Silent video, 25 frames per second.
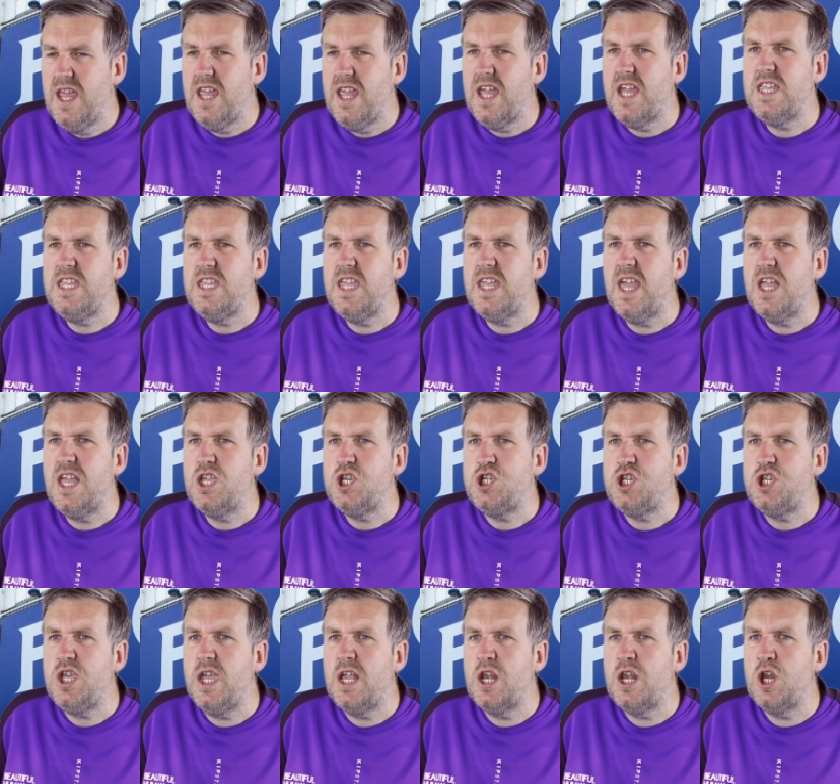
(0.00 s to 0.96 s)
Can you get
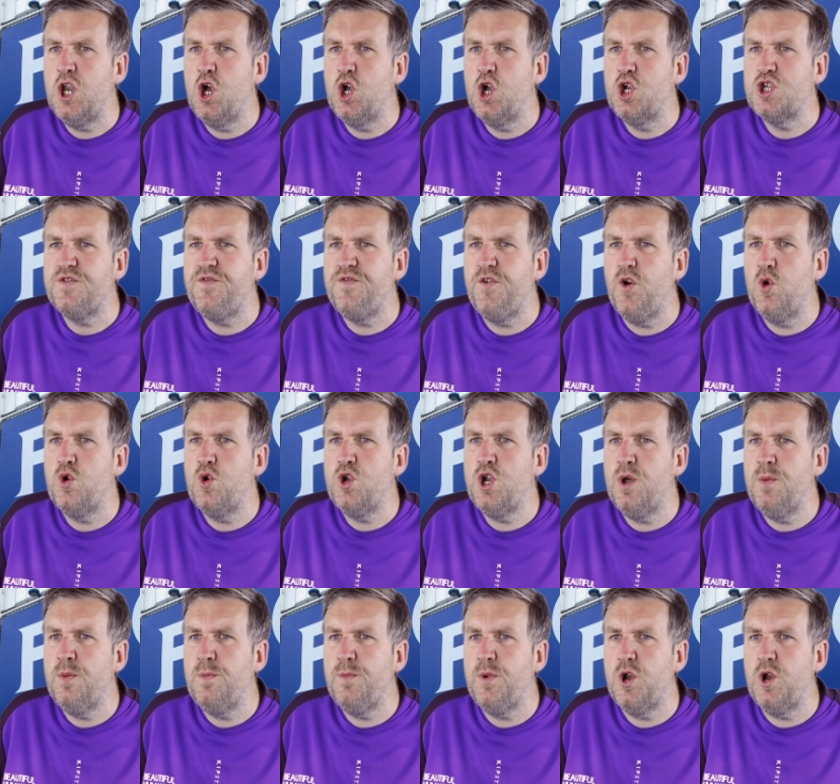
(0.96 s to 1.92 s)
Shane Long's phone
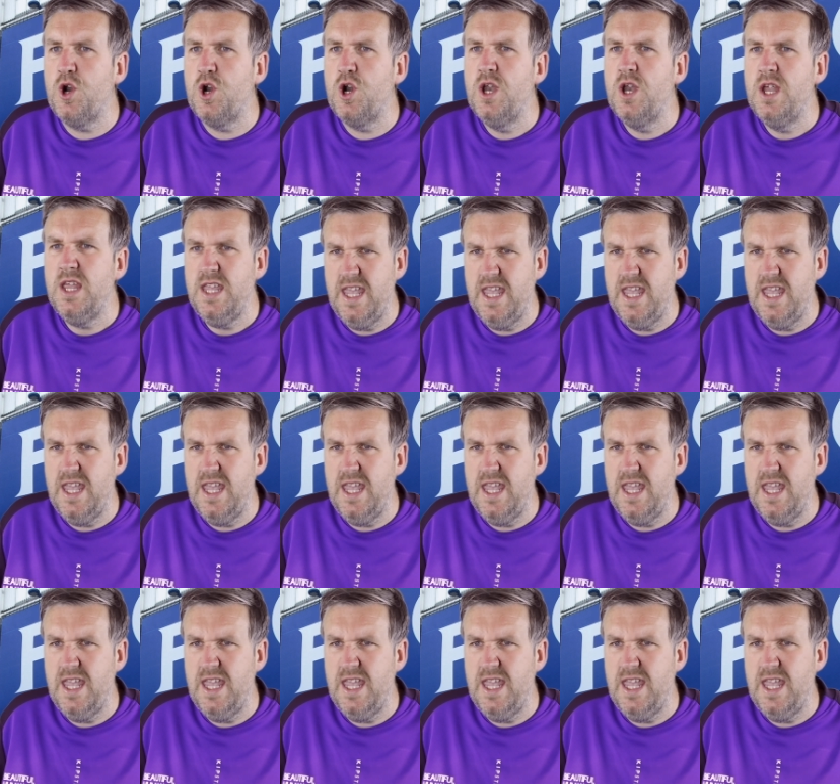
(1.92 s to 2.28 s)
number?